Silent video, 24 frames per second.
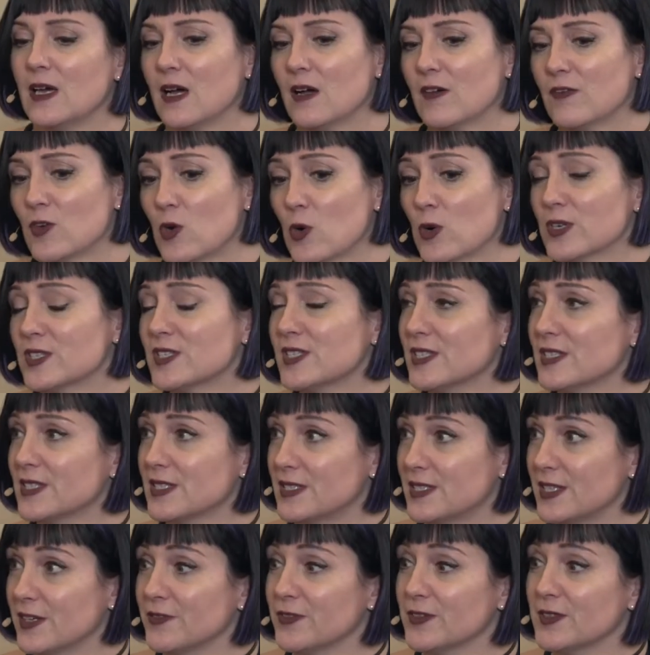Of course,
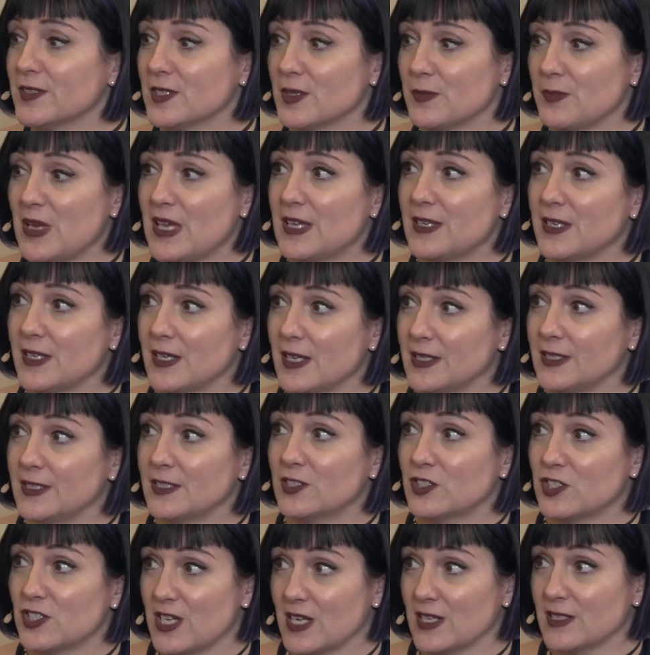it's different depending on
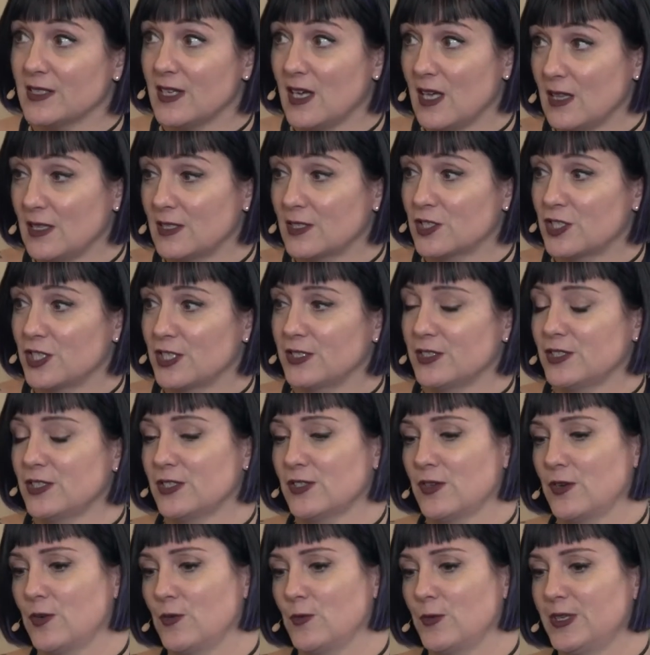each technology.
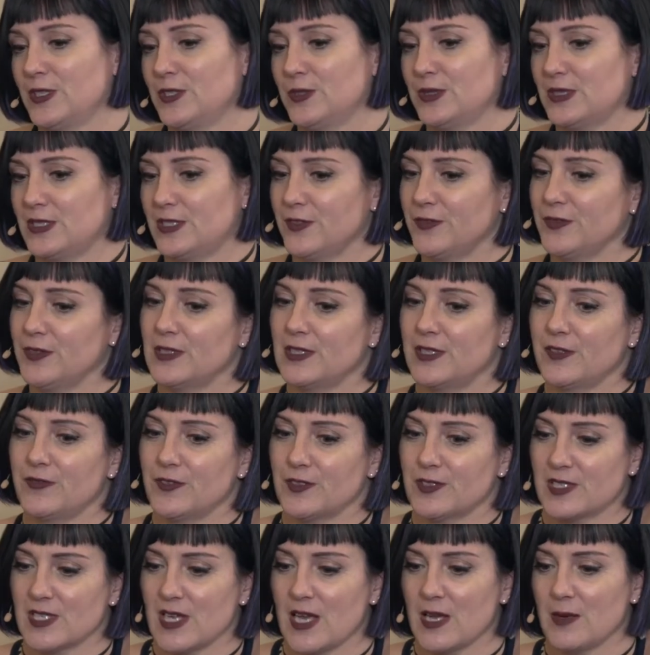So we do it differently
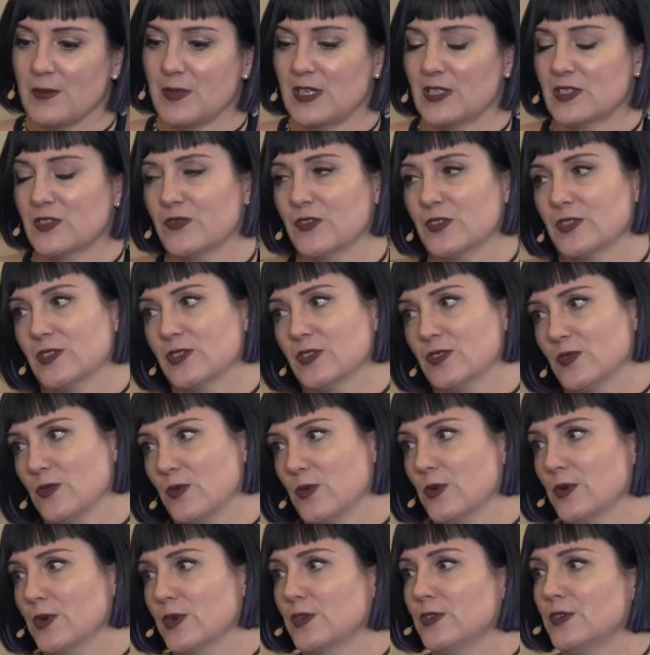for Sybase versus
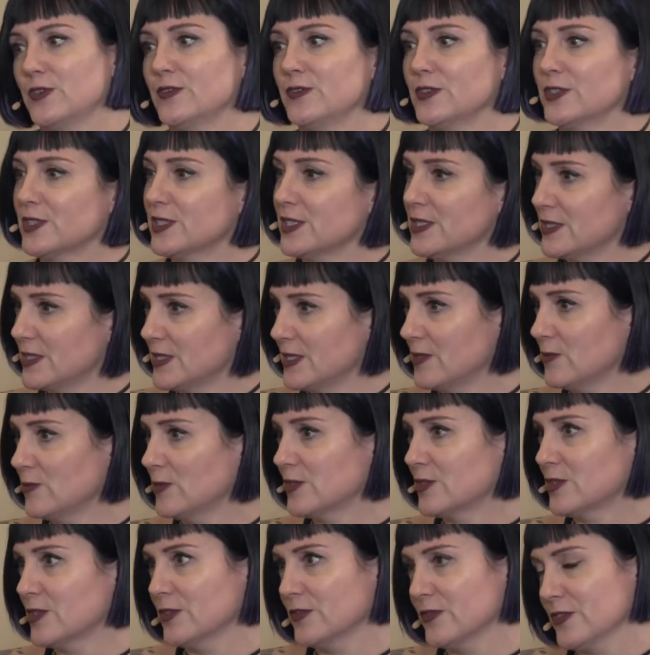Oracle versus
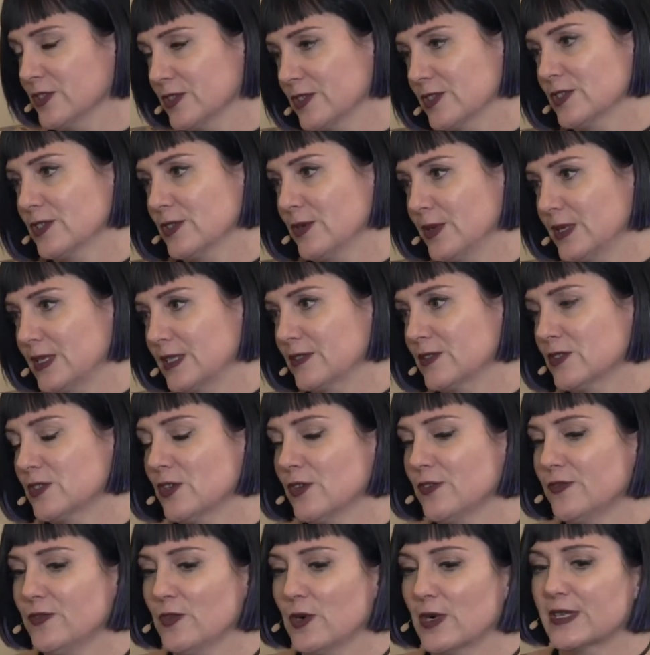SQL Server and so on and
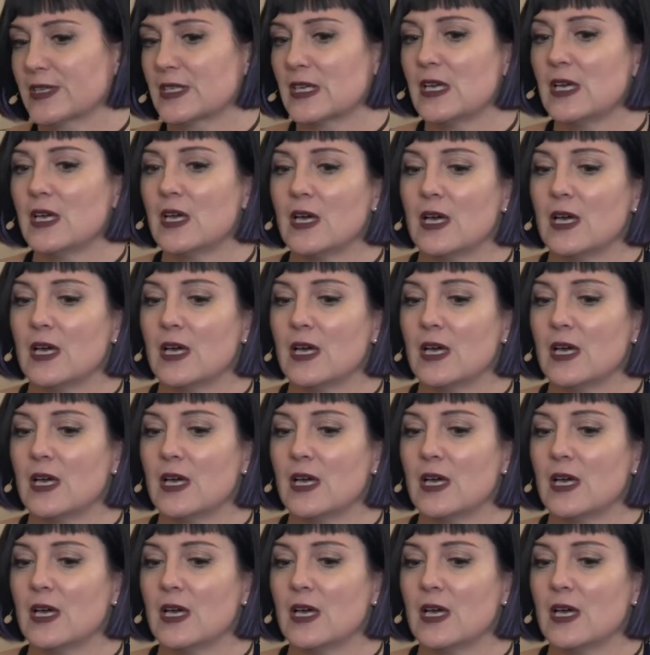so forth.